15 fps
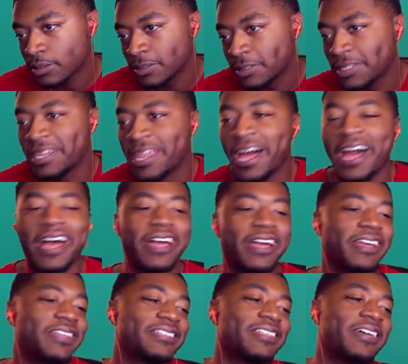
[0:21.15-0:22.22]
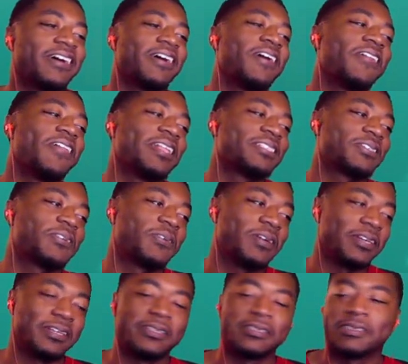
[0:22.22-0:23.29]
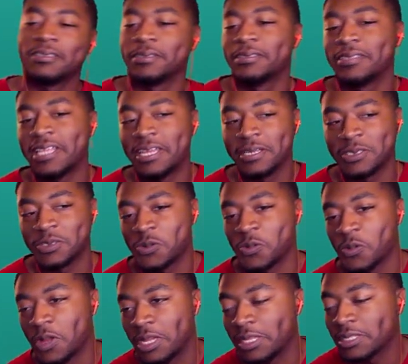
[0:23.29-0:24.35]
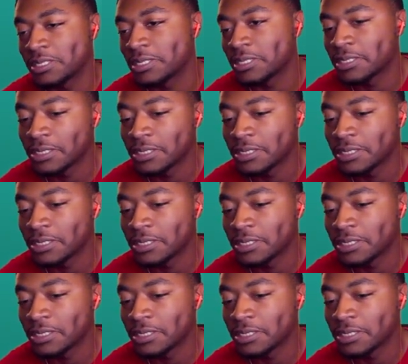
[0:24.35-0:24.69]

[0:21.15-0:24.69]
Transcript: Nice. Oh, that's great. That is great.